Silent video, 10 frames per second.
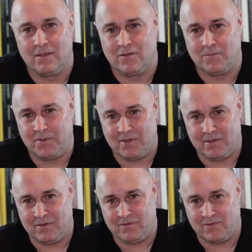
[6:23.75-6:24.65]
It's
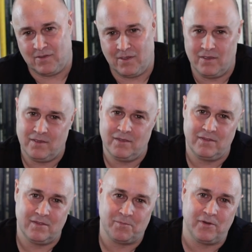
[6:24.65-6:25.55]
because
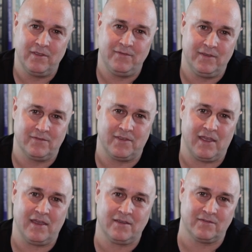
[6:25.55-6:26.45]
the previous
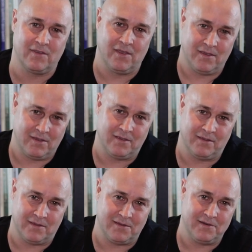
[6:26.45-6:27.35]
DACs
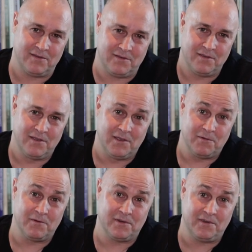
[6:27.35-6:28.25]
kind of
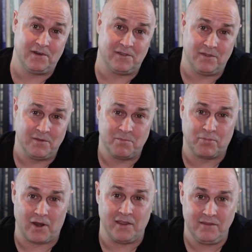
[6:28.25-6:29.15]
were a little
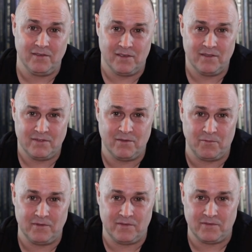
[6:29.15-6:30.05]
bright, the
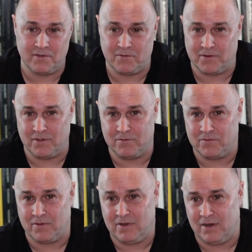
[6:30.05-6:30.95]
ones that they were
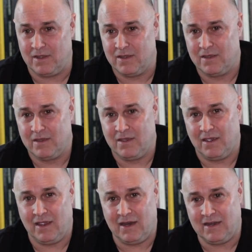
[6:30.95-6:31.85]
using.
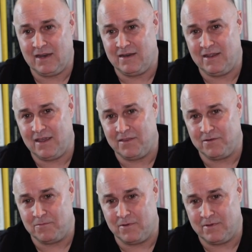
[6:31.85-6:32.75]
And then the
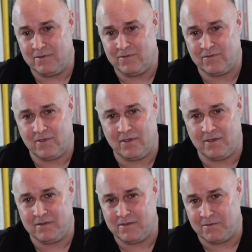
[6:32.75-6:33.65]
other ones,
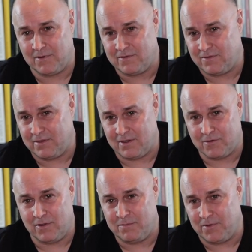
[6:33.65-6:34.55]
the rest of the
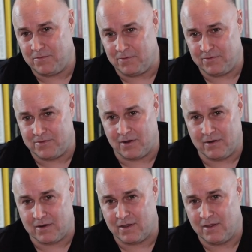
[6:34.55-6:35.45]
equipment was
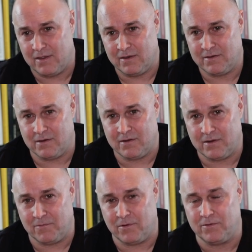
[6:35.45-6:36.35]
dark
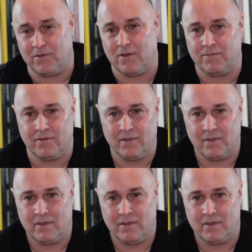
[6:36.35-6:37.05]
and rolled off.